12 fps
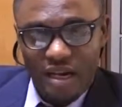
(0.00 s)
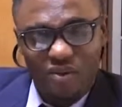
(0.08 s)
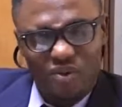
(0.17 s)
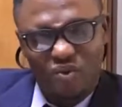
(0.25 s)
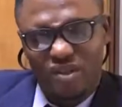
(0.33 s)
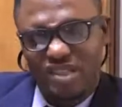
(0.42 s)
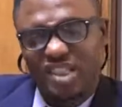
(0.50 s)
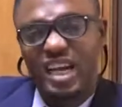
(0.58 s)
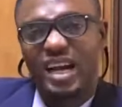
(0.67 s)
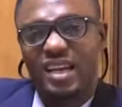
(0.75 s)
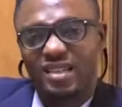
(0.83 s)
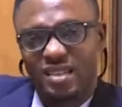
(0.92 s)
and also the
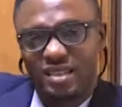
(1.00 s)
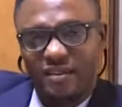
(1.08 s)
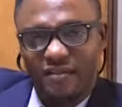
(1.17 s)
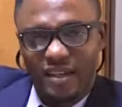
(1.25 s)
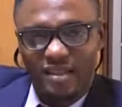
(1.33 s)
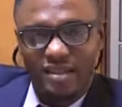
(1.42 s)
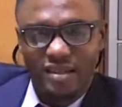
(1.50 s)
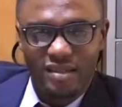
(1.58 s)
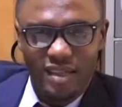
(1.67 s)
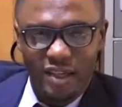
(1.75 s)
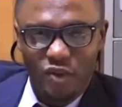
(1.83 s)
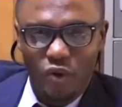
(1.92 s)
challenges affecting the
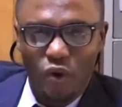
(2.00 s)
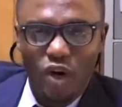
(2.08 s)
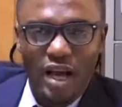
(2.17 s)
sector